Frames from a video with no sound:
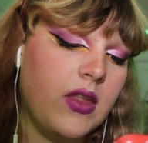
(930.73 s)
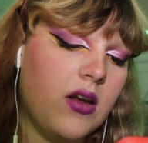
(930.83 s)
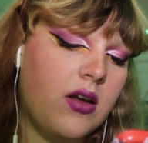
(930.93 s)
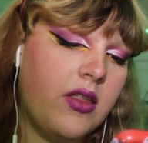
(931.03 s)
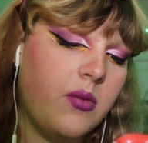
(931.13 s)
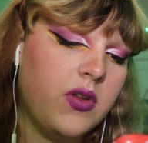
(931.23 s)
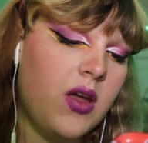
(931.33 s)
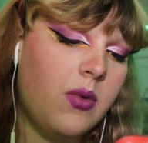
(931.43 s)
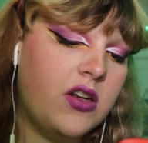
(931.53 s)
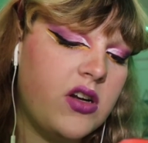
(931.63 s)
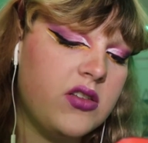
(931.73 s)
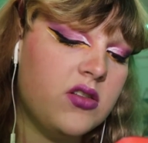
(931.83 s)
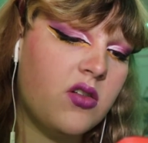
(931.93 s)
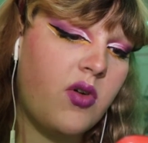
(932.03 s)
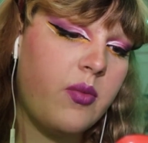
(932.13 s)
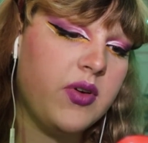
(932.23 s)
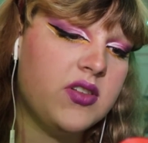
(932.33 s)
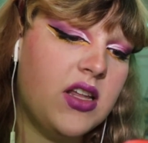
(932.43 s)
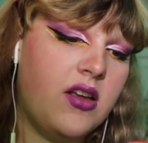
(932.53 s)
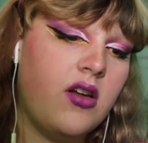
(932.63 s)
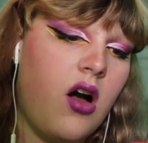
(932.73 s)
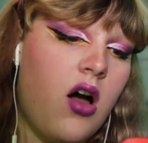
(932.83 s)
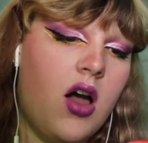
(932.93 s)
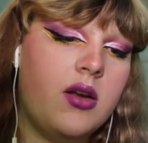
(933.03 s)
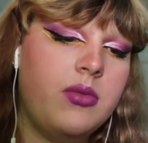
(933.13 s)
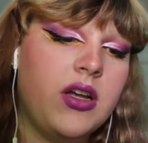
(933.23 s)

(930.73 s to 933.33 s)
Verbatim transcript: Okay, there weren't that many dresses or rompers, thank God,